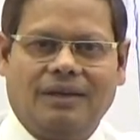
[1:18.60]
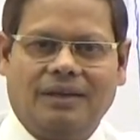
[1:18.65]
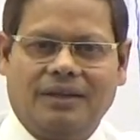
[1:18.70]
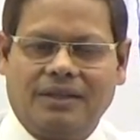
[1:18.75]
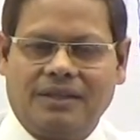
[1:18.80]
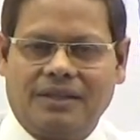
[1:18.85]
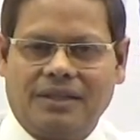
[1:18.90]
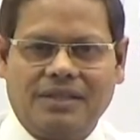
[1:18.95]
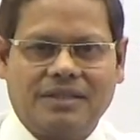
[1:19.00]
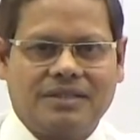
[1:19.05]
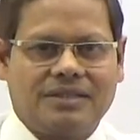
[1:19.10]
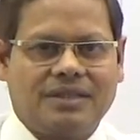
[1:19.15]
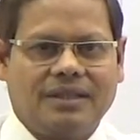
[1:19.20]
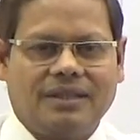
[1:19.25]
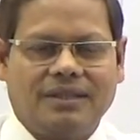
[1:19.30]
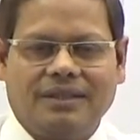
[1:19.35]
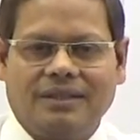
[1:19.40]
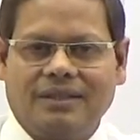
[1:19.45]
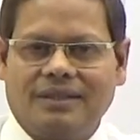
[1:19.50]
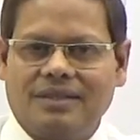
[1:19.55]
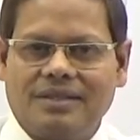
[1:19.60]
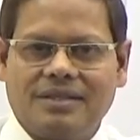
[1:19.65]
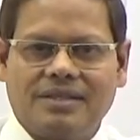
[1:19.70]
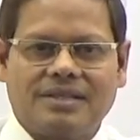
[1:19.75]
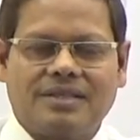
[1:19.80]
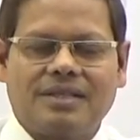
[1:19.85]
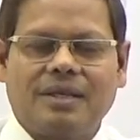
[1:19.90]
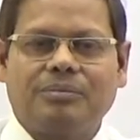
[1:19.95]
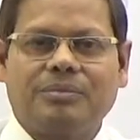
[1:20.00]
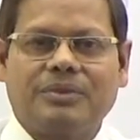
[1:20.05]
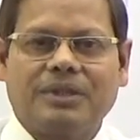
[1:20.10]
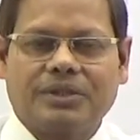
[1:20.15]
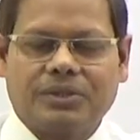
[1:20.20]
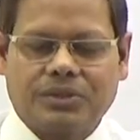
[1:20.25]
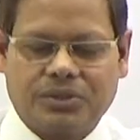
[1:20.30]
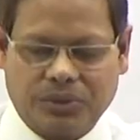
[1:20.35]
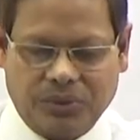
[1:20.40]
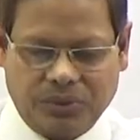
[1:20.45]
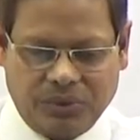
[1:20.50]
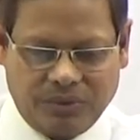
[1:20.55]
it is subject
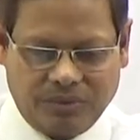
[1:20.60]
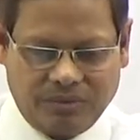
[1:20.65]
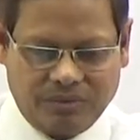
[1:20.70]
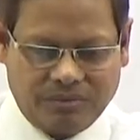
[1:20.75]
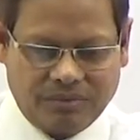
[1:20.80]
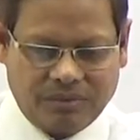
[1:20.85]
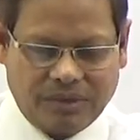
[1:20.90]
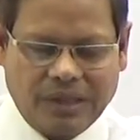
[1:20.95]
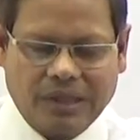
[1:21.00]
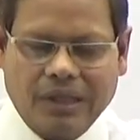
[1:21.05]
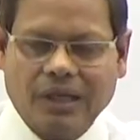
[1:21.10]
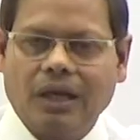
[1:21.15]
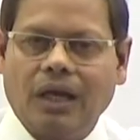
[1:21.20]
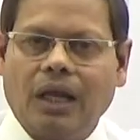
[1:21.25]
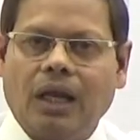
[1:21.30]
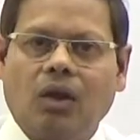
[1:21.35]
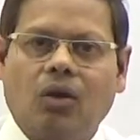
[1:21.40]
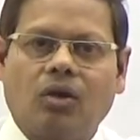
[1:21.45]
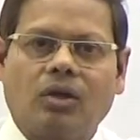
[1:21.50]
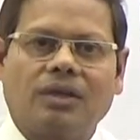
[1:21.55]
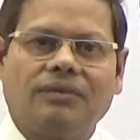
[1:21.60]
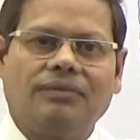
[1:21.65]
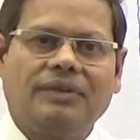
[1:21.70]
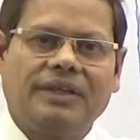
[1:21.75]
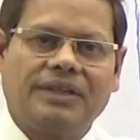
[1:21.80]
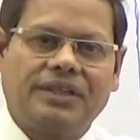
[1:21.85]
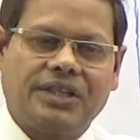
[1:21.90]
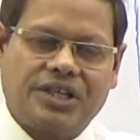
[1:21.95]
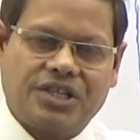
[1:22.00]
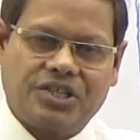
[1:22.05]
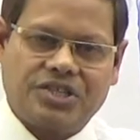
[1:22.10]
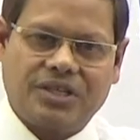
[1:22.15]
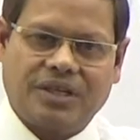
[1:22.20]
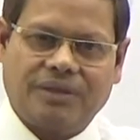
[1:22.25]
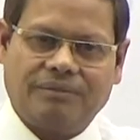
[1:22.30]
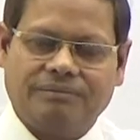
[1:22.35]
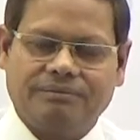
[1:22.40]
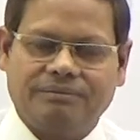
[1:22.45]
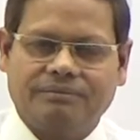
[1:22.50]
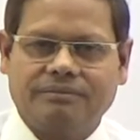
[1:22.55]
to a lot of litigation.
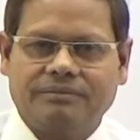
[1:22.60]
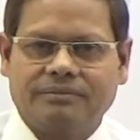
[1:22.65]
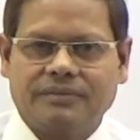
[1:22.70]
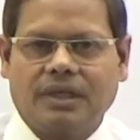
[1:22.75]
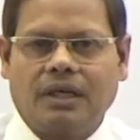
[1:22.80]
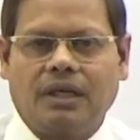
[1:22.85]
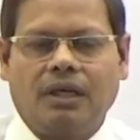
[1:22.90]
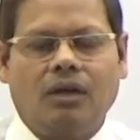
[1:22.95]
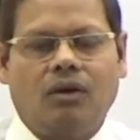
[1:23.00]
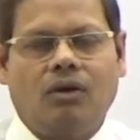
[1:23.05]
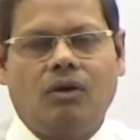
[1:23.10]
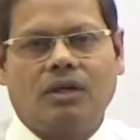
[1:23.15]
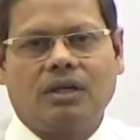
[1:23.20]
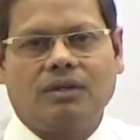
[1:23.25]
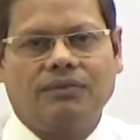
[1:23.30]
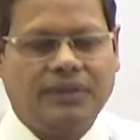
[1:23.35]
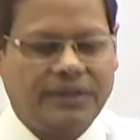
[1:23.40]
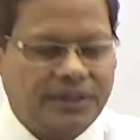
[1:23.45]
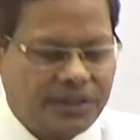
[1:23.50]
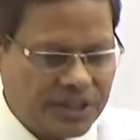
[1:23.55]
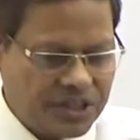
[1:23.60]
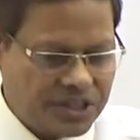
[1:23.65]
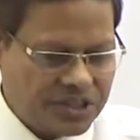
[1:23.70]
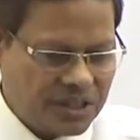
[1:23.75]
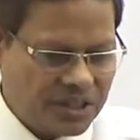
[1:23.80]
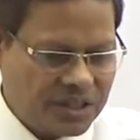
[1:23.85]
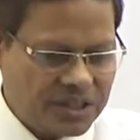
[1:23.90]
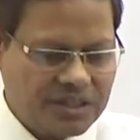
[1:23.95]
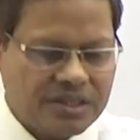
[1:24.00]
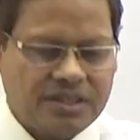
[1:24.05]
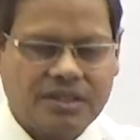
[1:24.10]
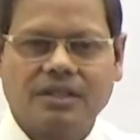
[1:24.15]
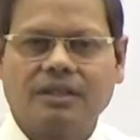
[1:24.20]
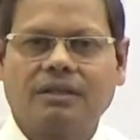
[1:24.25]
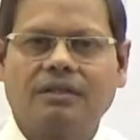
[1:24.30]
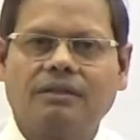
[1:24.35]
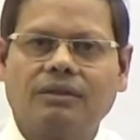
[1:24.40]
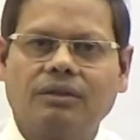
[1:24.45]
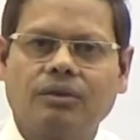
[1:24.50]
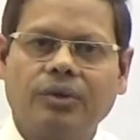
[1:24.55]
A lot of litigation is
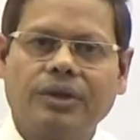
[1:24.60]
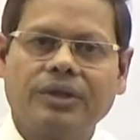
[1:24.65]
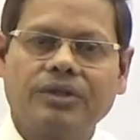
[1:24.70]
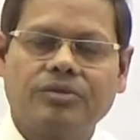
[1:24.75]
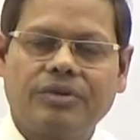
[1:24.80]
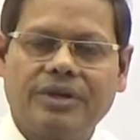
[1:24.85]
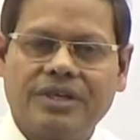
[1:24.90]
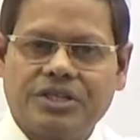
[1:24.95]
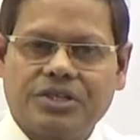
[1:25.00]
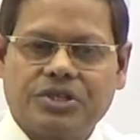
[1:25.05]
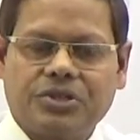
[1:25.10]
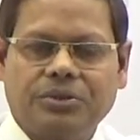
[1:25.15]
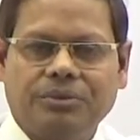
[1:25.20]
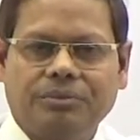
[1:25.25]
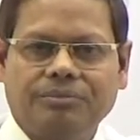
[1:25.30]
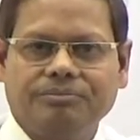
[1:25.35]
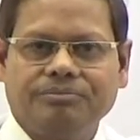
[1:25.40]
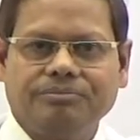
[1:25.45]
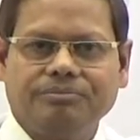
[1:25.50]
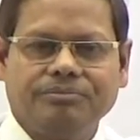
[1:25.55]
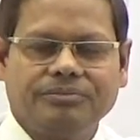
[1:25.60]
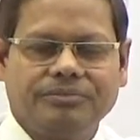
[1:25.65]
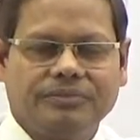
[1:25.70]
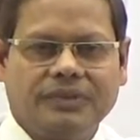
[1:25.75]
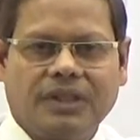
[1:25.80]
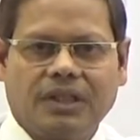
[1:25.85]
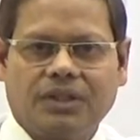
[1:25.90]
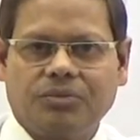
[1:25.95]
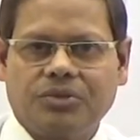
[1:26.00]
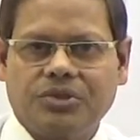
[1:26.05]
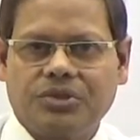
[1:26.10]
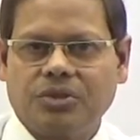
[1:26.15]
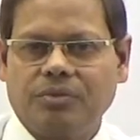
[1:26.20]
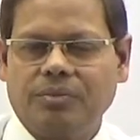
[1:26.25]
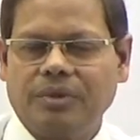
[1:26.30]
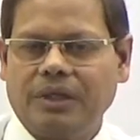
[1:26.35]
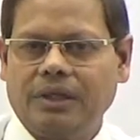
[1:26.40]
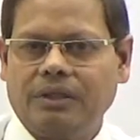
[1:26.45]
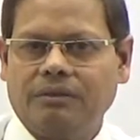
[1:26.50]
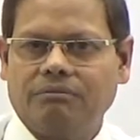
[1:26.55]
going to ensue, that we should
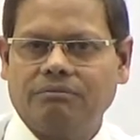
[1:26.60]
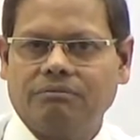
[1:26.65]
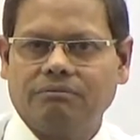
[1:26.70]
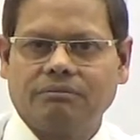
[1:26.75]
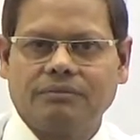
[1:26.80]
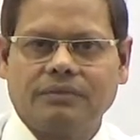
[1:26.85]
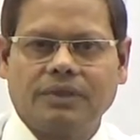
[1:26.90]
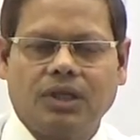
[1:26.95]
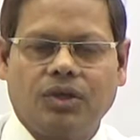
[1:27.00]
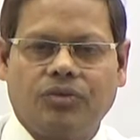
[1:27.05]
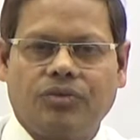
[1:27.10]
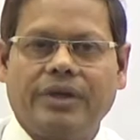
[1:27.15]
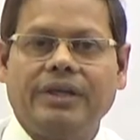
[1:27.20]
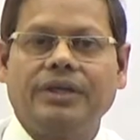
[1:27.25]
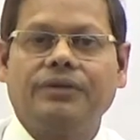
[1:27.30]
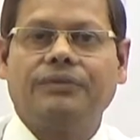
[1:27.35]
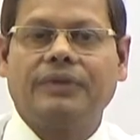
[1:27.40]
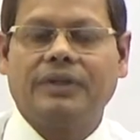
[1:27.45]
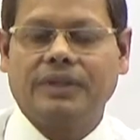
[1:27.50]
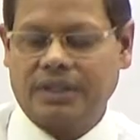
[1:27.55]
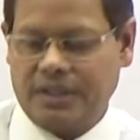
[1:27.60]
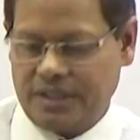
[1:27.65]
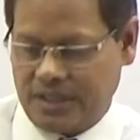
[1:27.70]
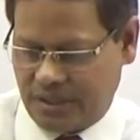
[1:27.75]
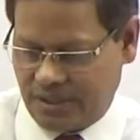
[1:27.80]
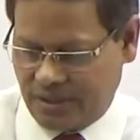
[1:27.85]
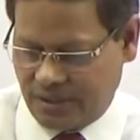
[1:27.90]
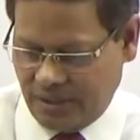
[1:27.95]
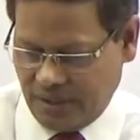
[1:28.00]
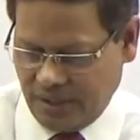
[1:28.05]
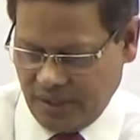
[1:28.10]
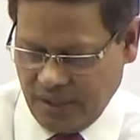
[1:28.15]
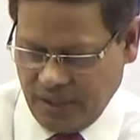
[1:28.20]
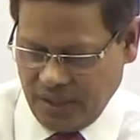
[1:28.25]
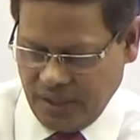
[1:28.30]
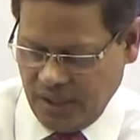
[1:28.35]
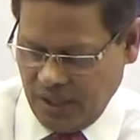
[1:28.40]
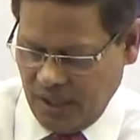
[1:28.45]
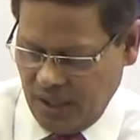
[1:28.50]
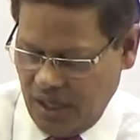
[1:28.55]
be ready for that.
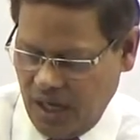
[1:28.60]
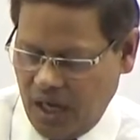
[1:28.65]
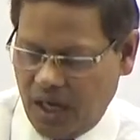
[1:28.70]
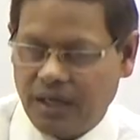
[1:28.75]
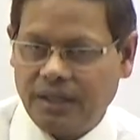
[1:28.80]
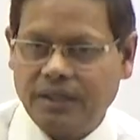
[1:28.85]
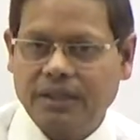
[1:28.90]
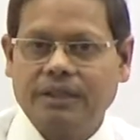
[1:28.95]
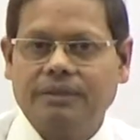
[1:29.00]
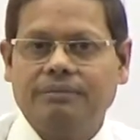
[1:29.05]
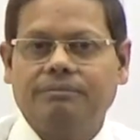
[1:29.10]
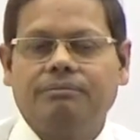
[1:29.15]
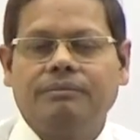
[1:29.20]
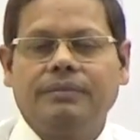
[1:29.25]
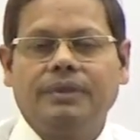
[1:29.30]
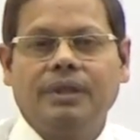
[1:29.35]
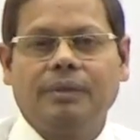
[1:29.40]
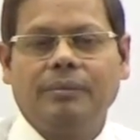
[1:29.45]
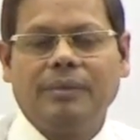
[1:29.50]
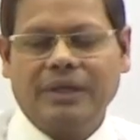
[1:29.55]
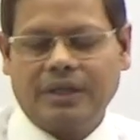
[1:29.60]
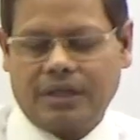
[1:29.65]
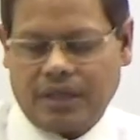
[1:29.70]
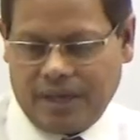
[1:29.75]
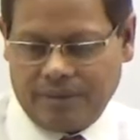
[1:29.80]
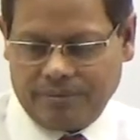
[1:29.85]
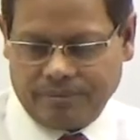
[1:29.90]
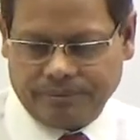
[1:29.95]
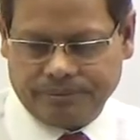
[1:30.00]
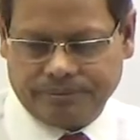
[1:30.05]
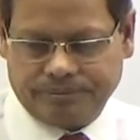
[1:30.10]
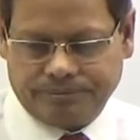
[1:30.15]
And in the meantime,